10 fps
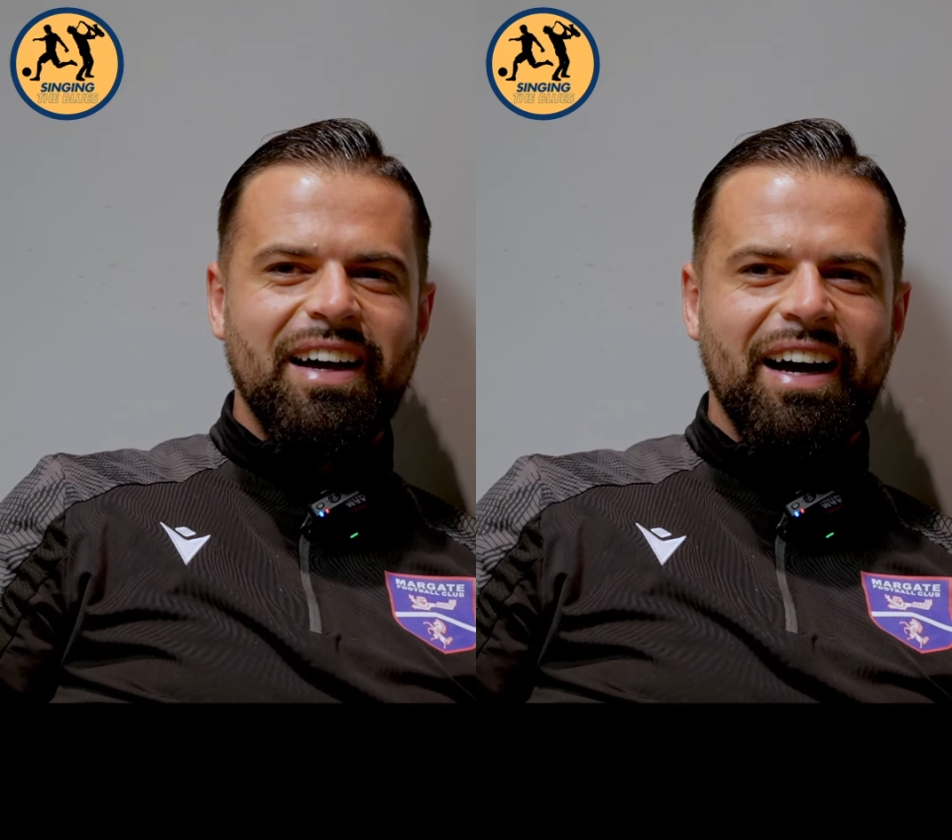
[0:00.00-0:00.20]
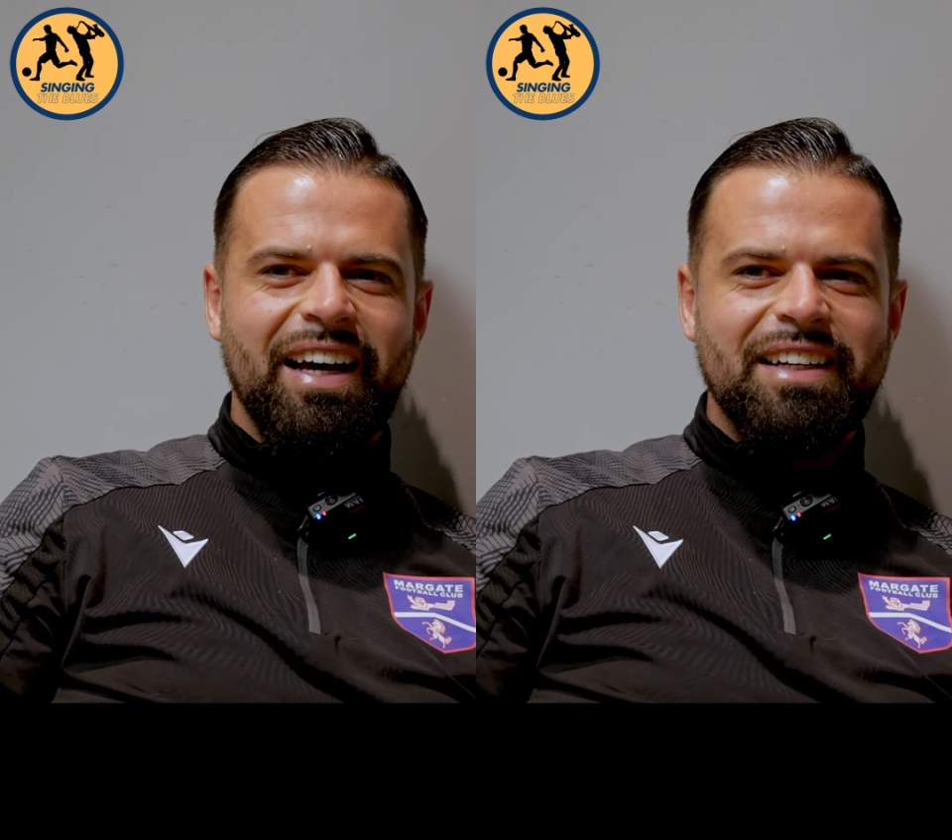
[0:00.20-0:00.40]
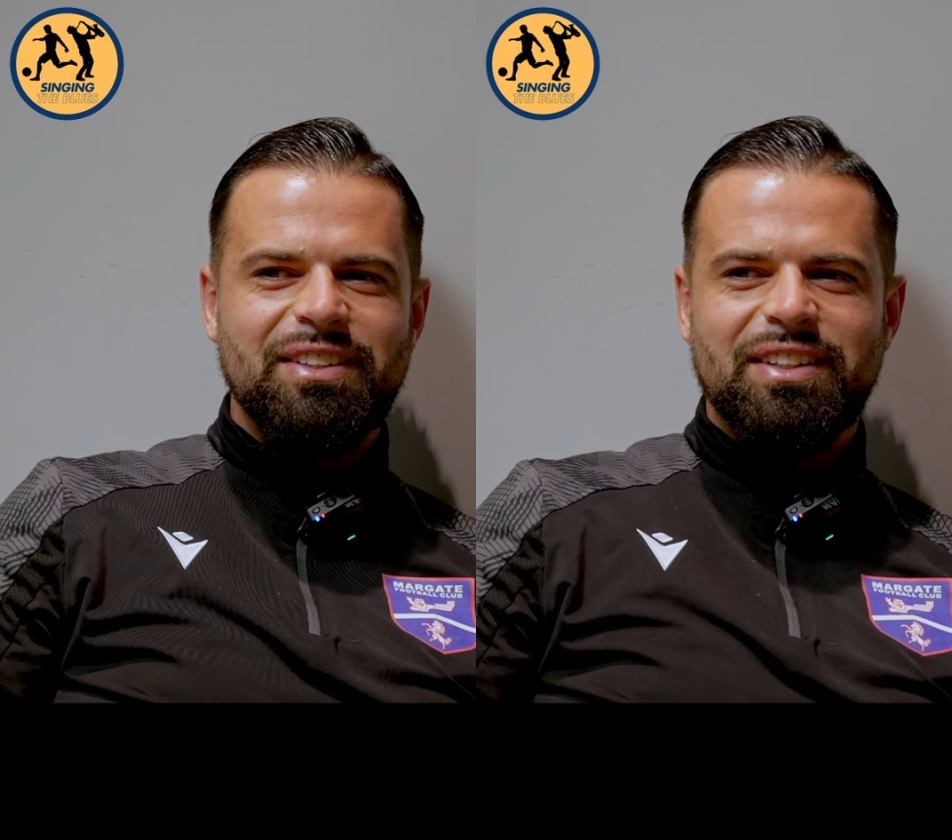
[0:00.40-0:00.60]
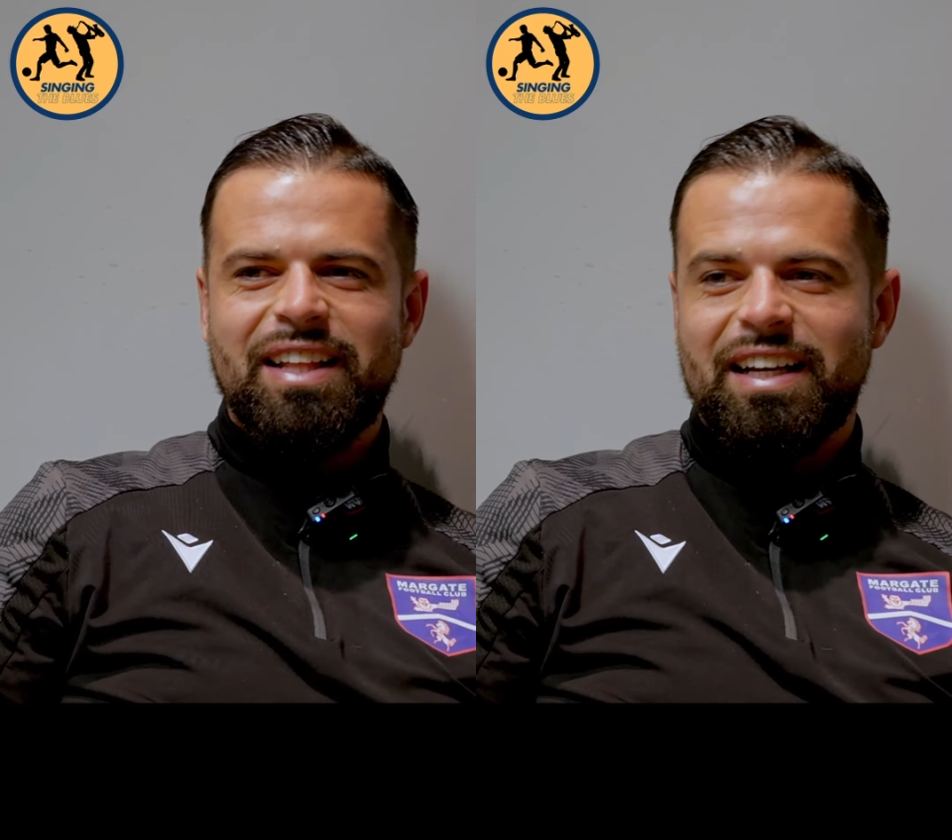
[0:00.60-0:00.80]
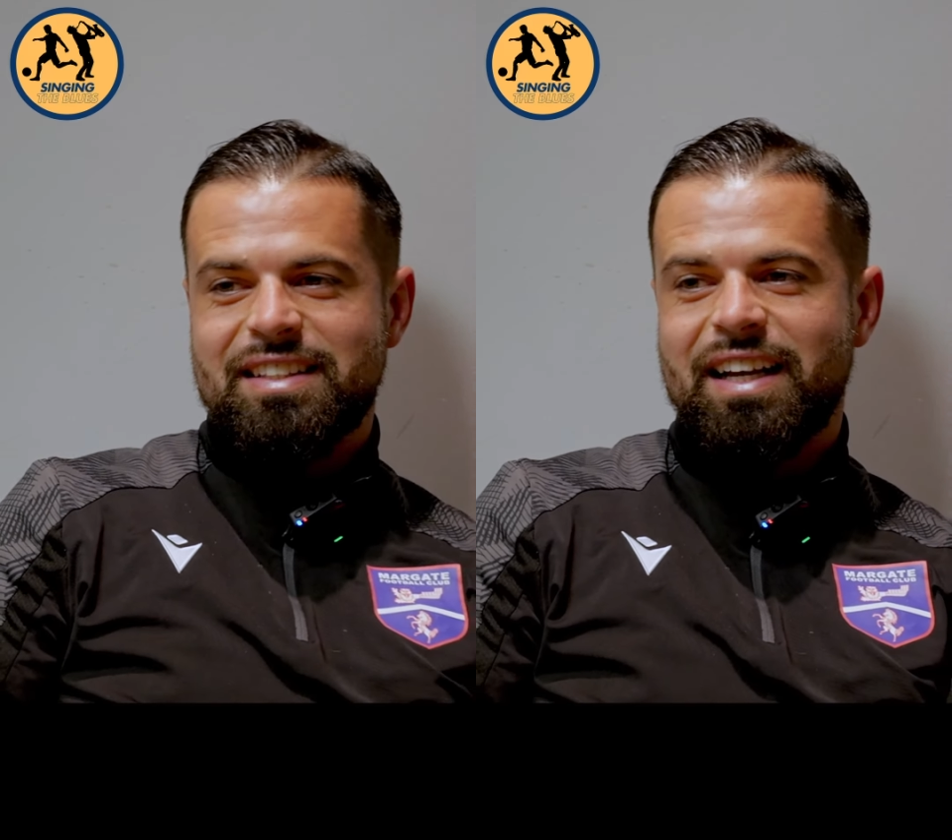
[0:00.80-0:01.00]
And
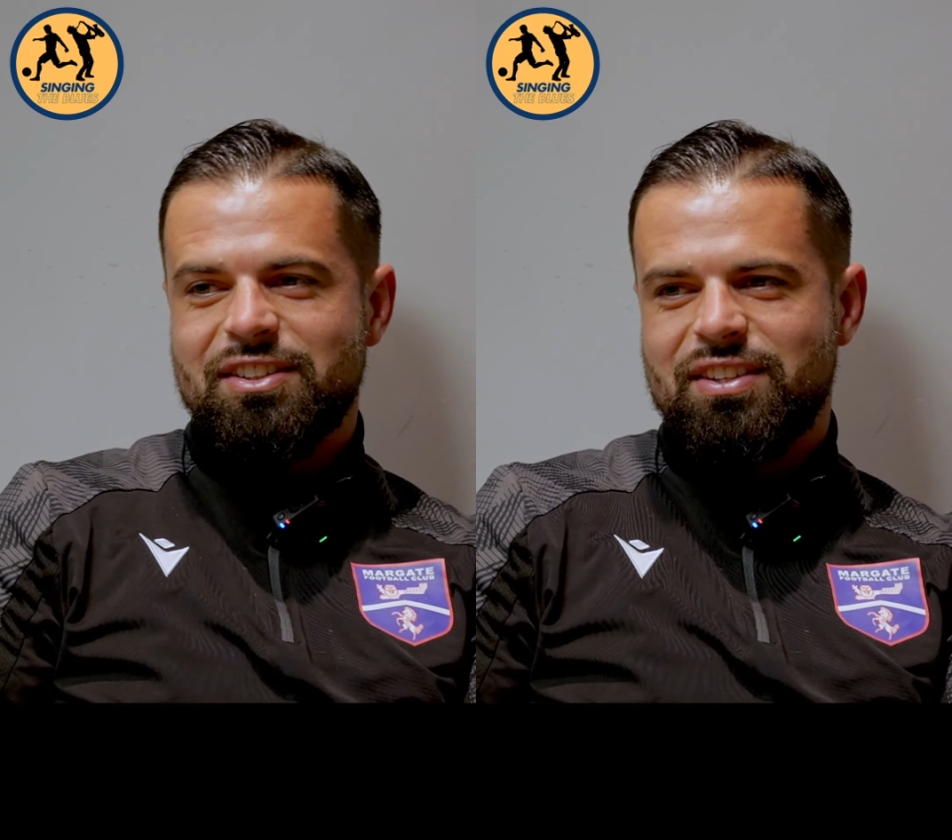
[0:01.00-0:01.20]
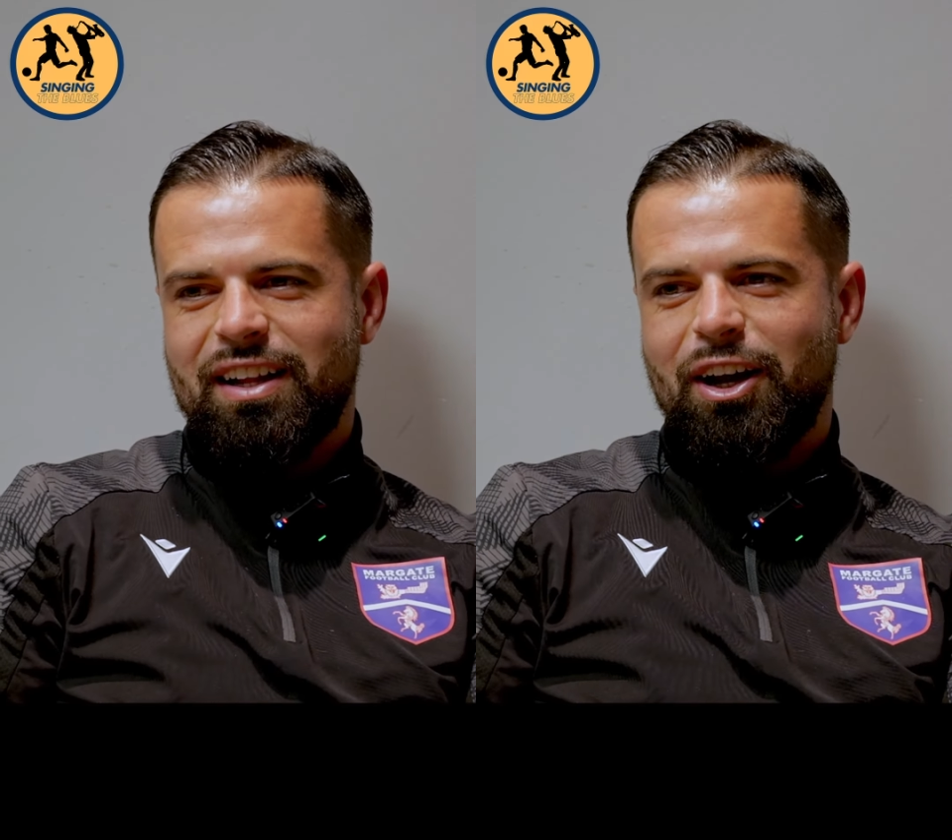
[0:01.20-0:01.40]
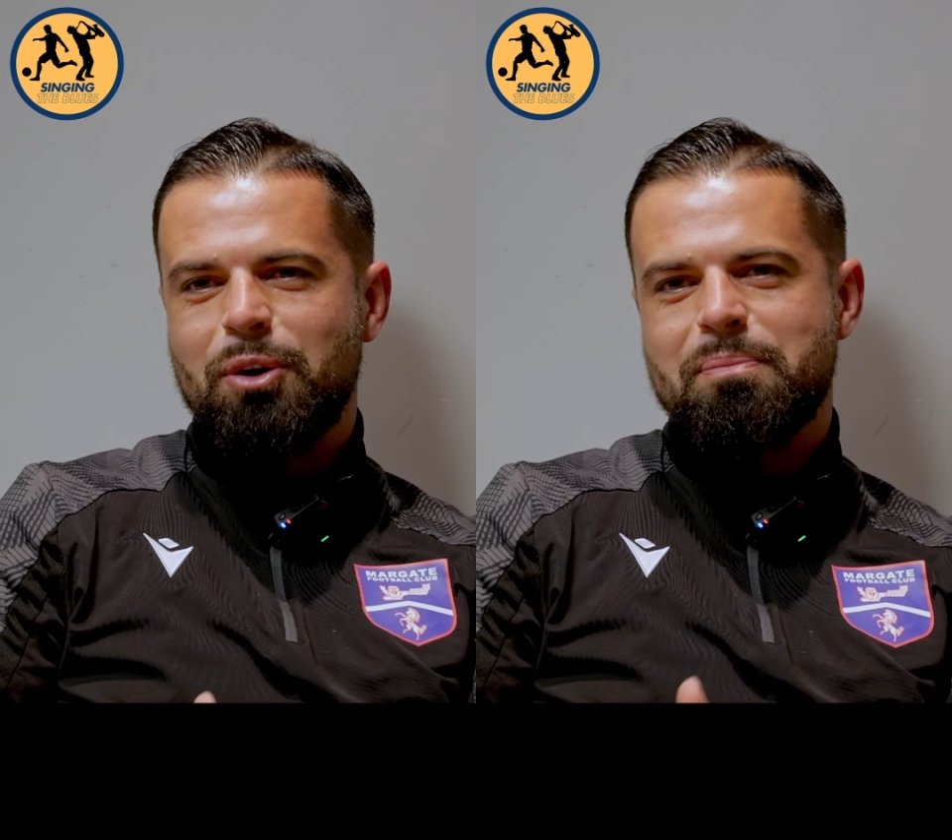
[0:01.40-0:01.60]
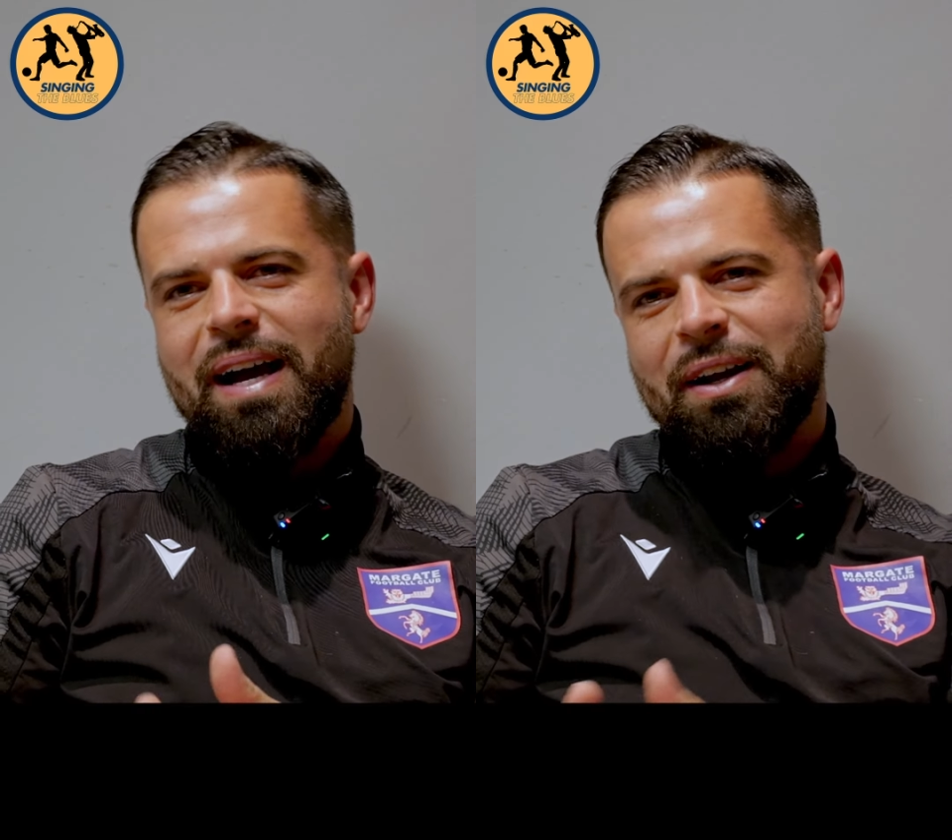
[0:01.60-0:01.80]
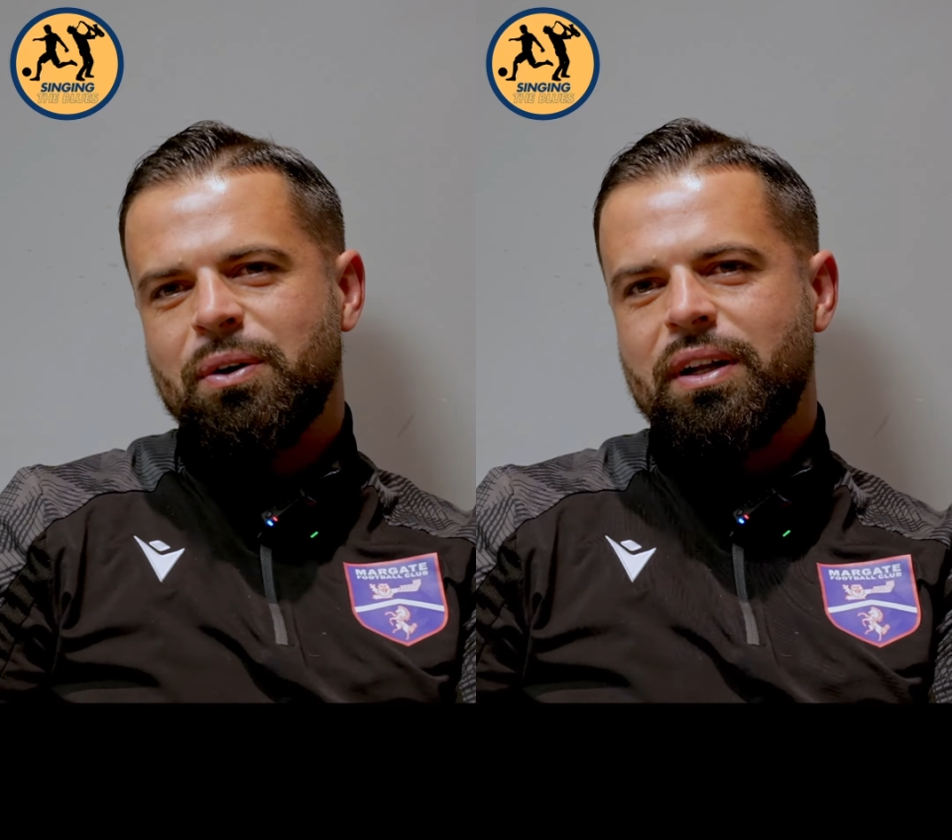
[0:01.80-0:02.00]
that's actually, I look
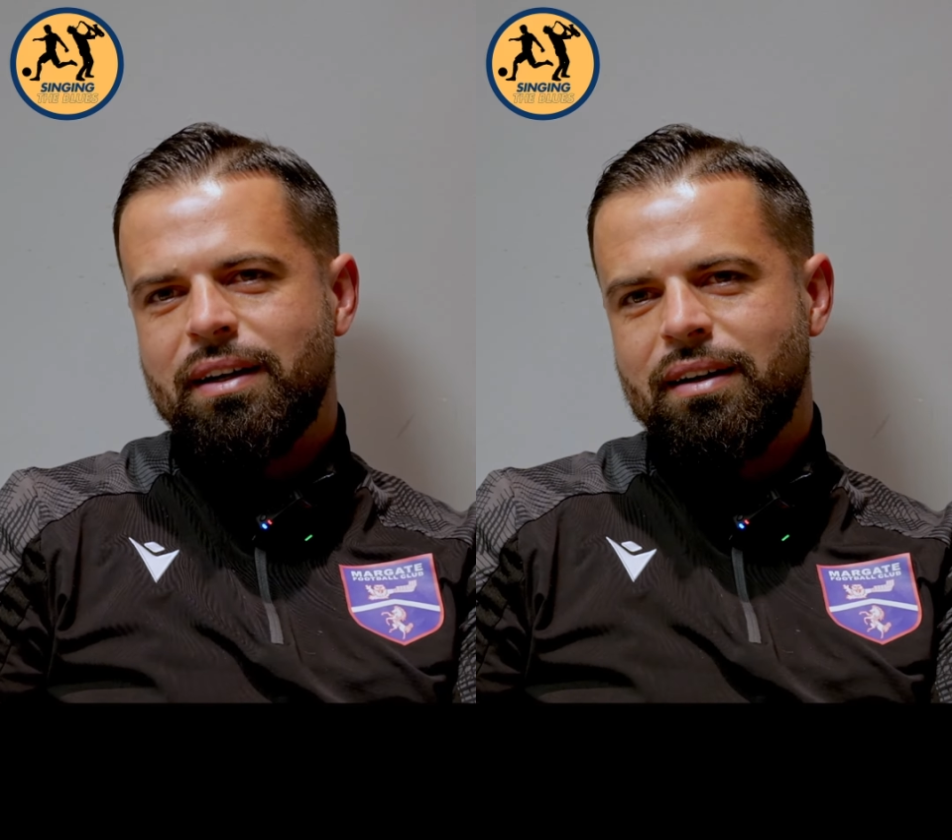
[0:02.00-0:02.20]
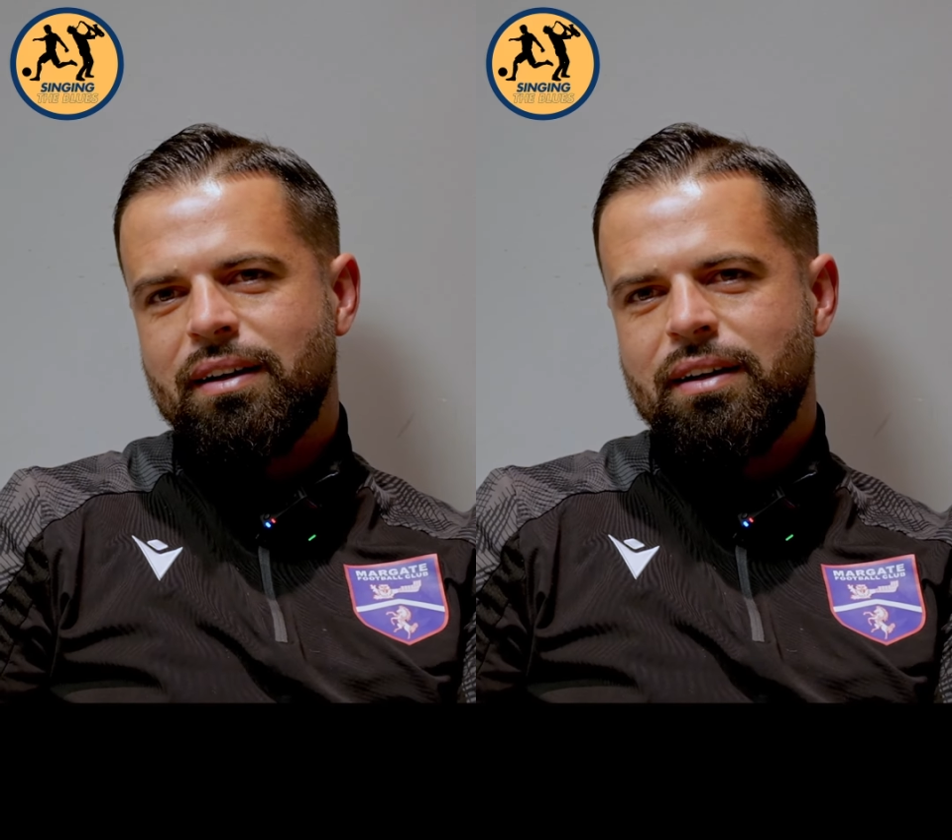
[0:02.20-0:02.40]
back on it,